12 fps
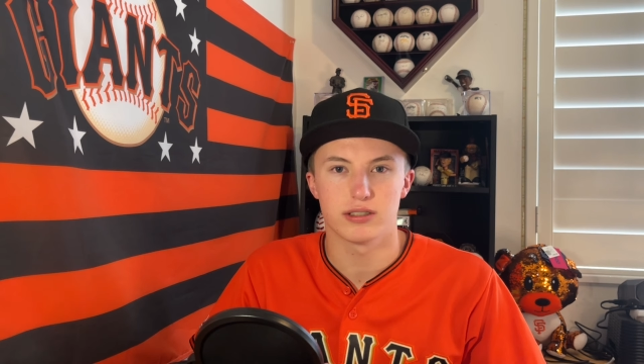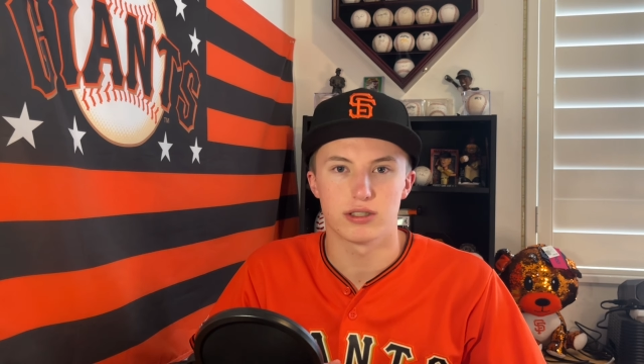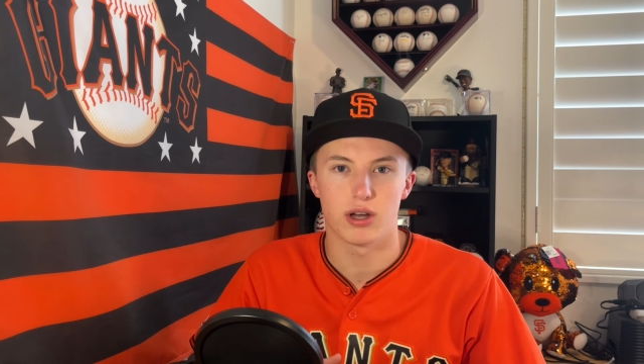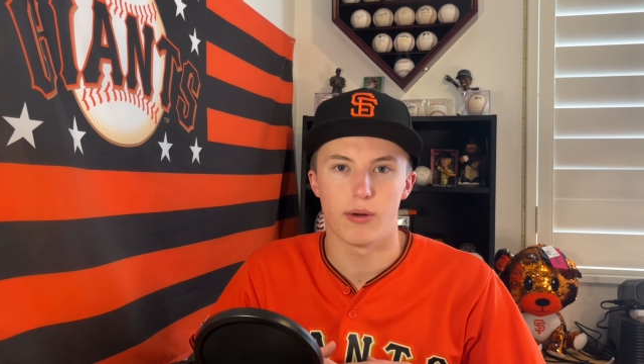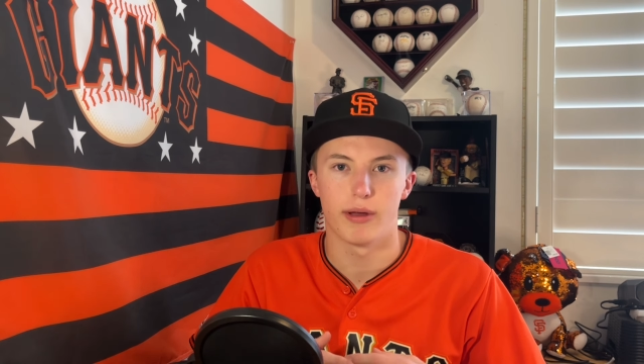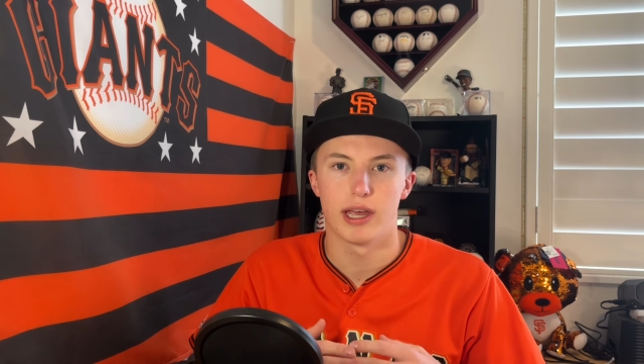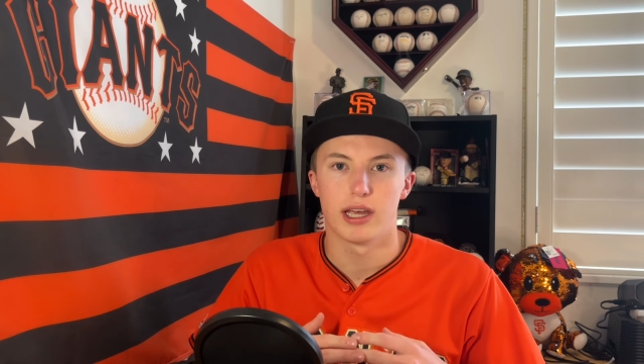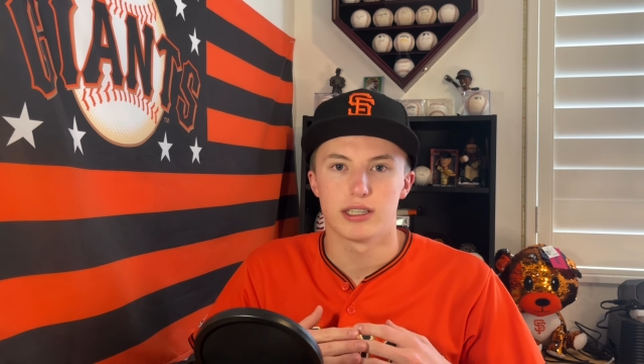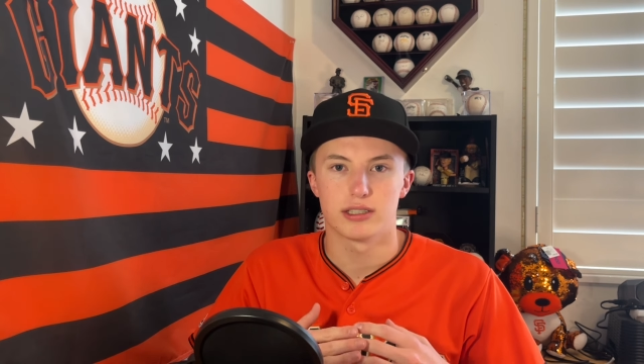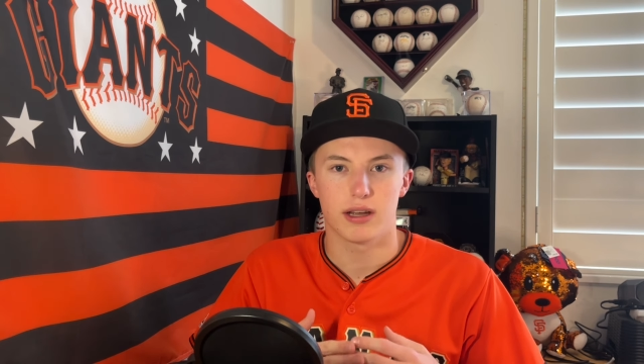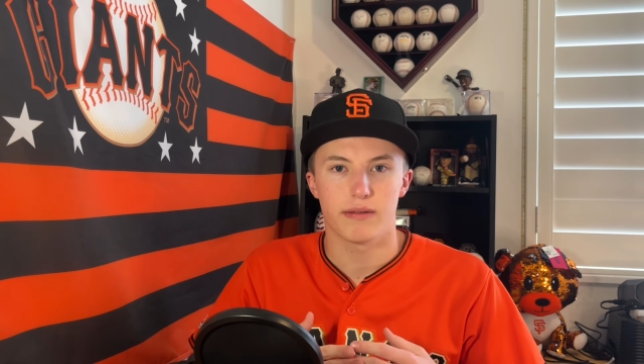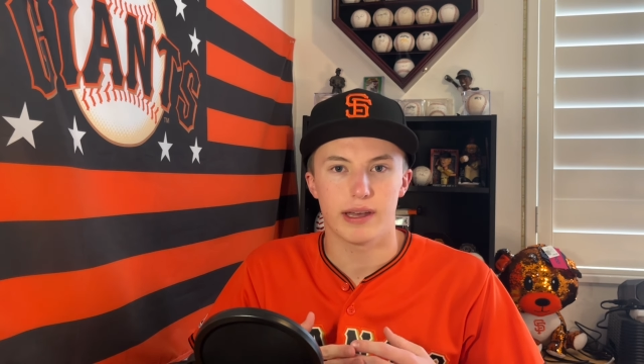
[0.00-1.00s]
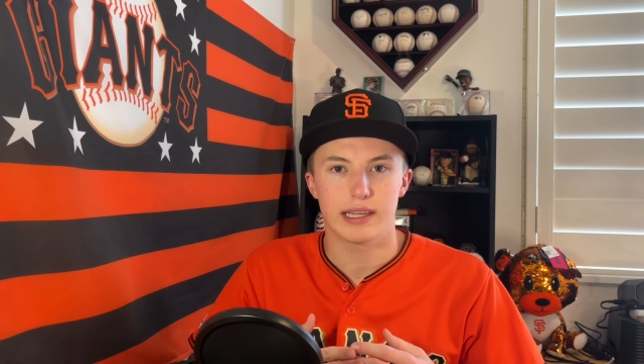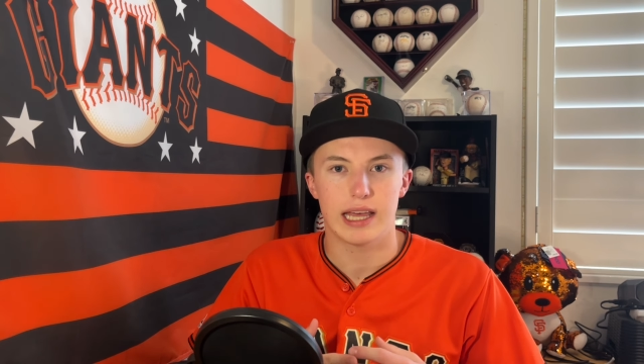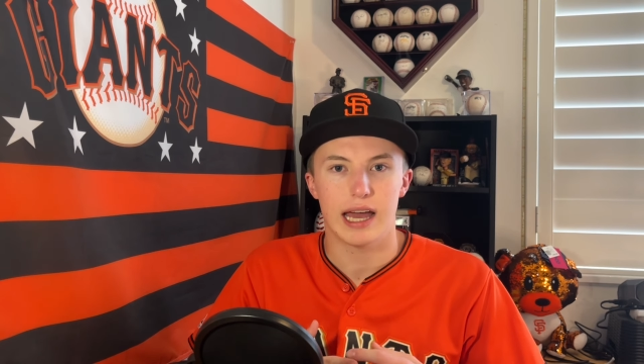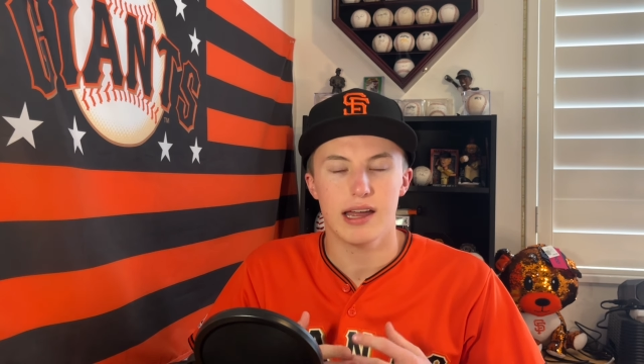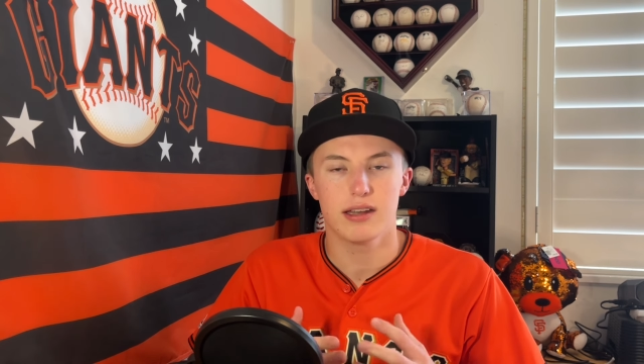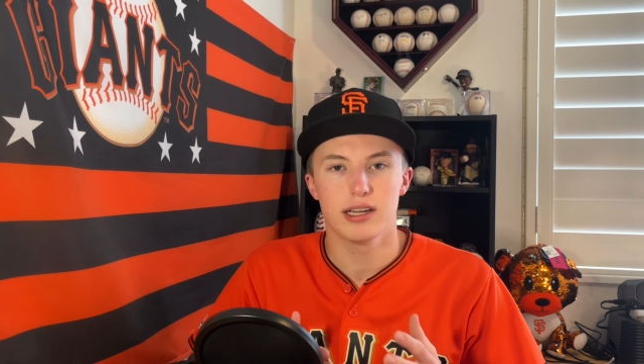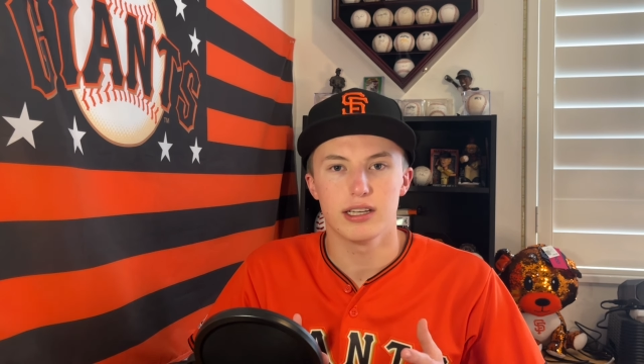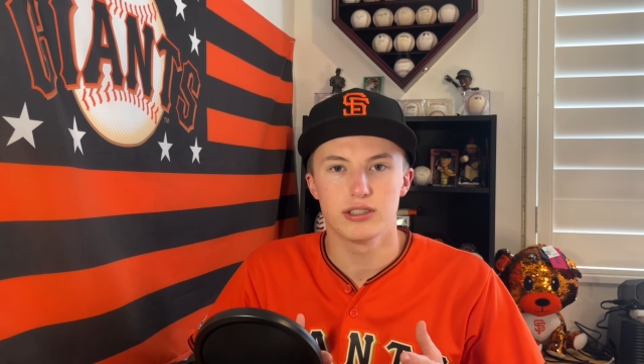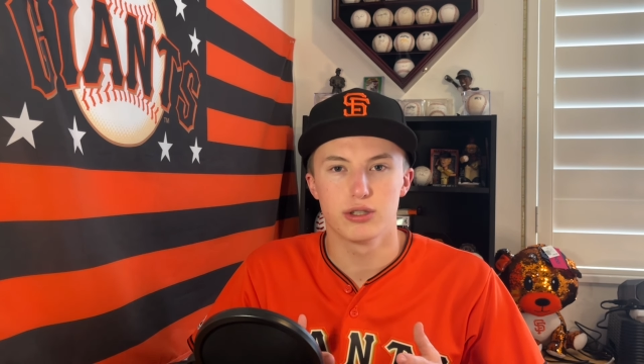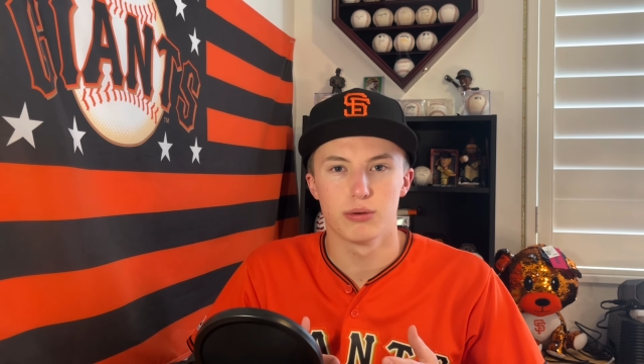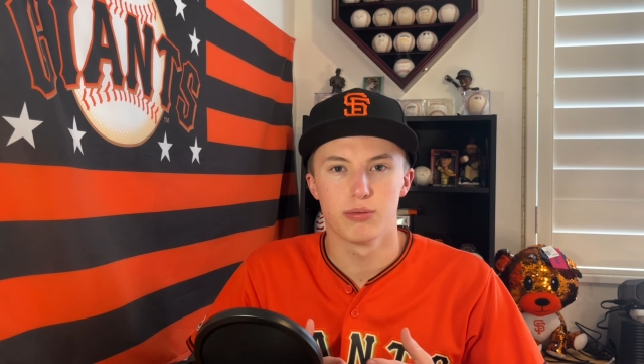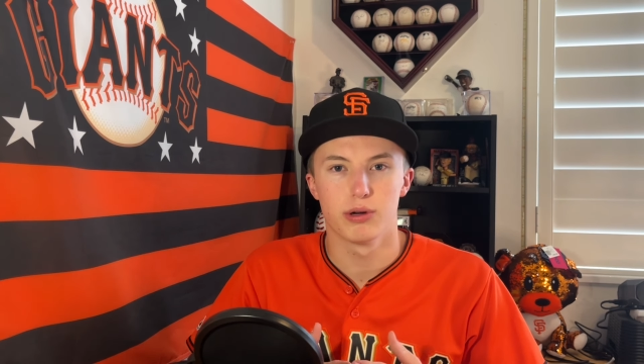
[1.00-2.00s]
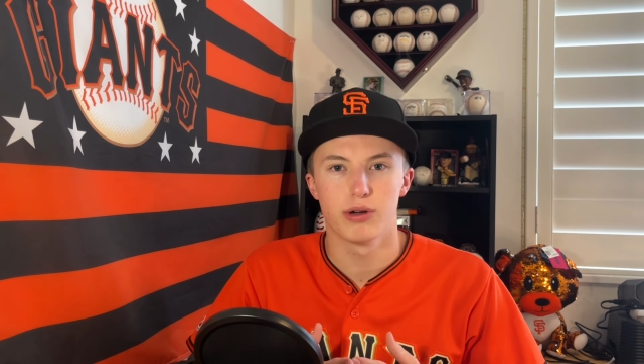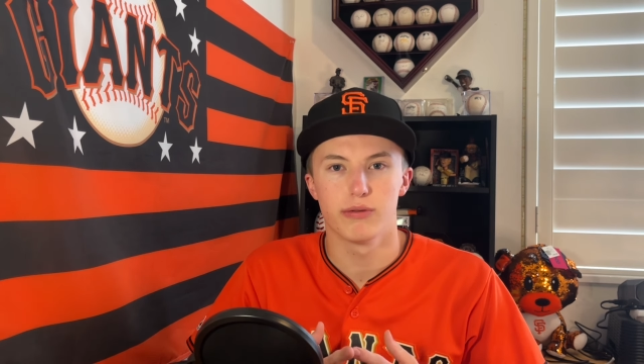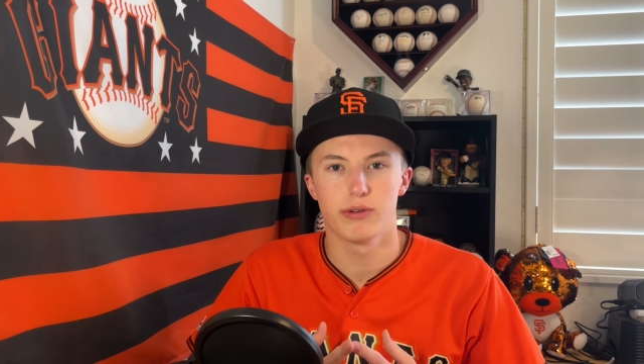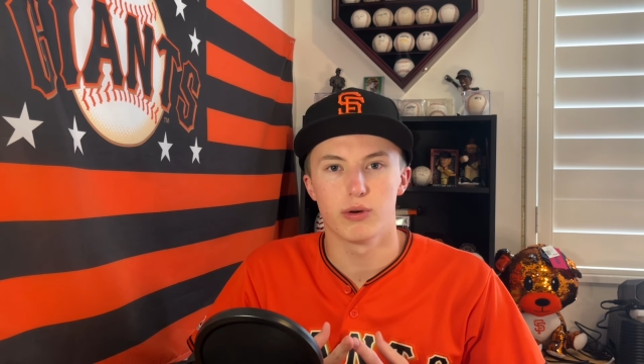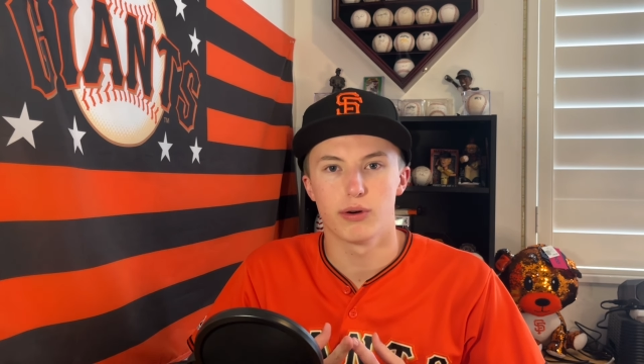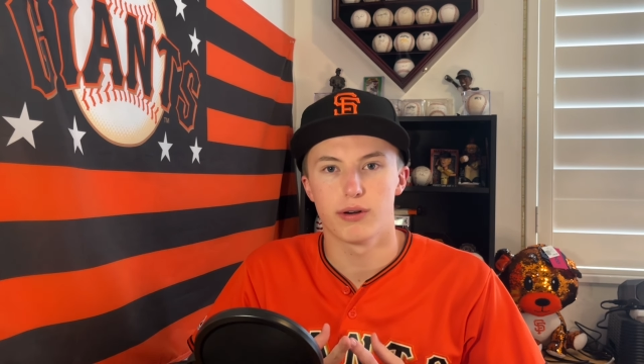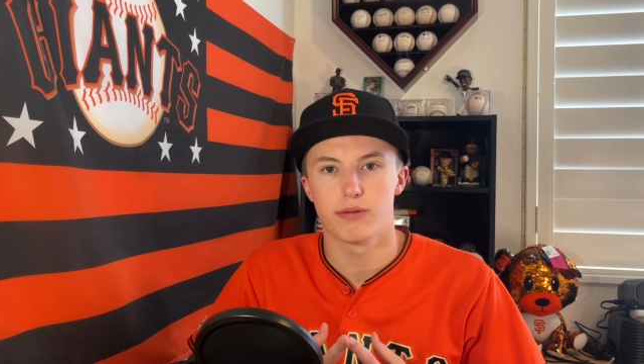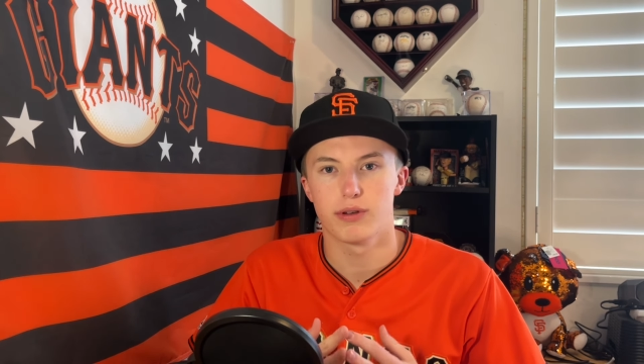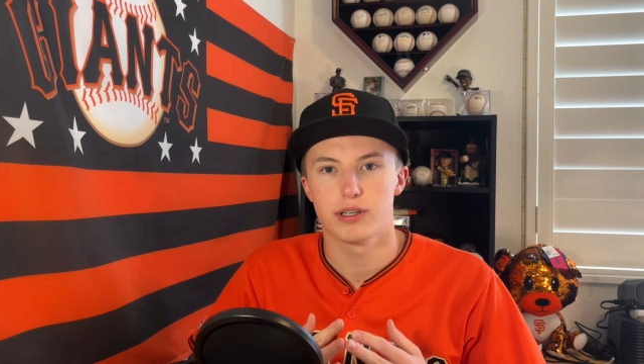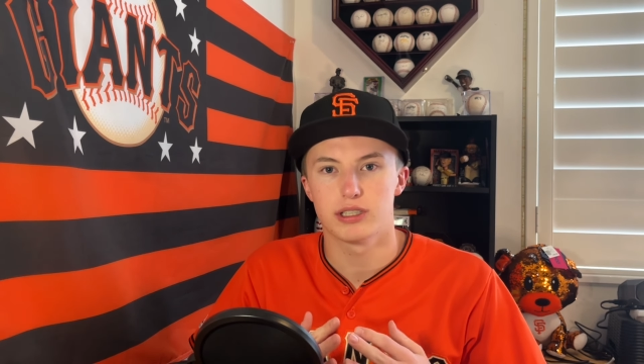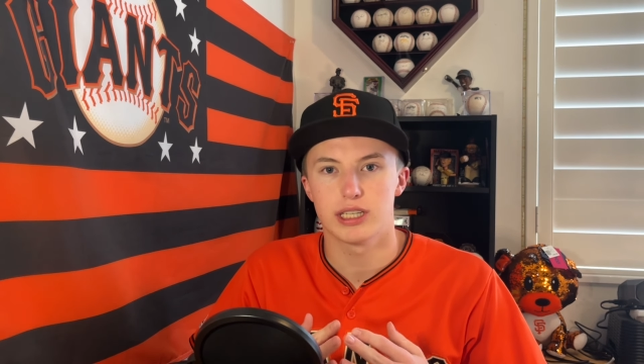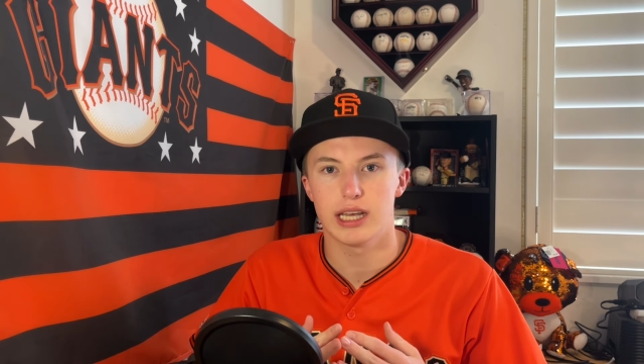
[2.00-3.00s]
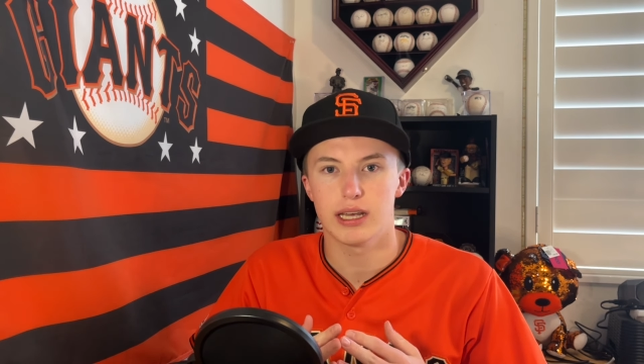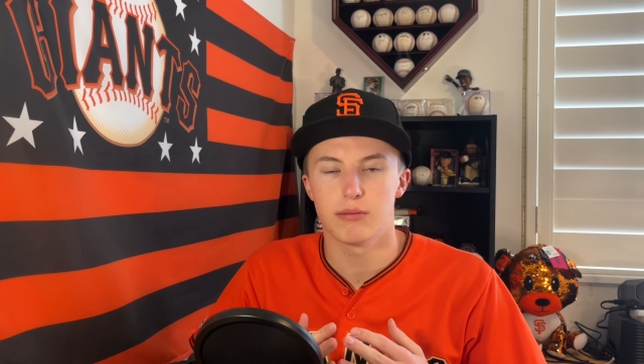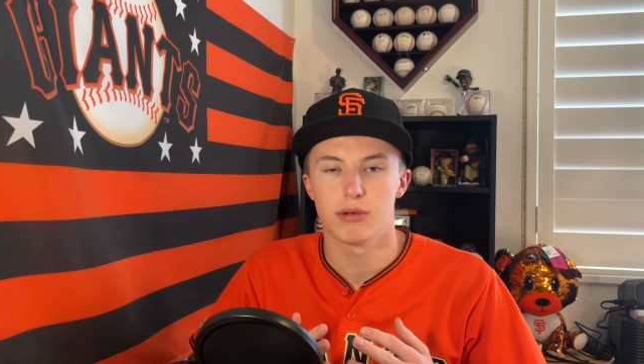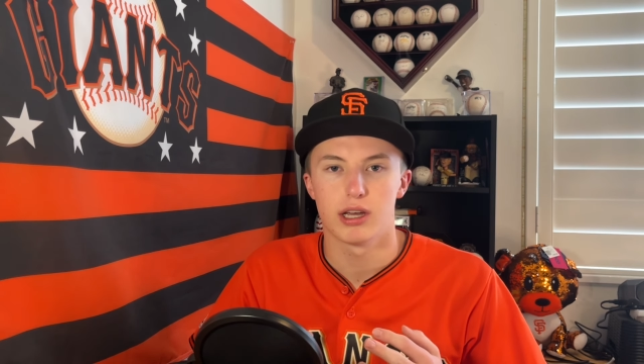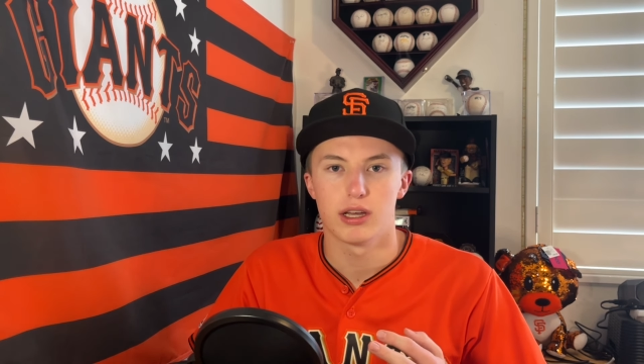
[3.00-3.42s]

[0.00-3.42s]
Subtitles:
So stuff like that needs to improve in order for this team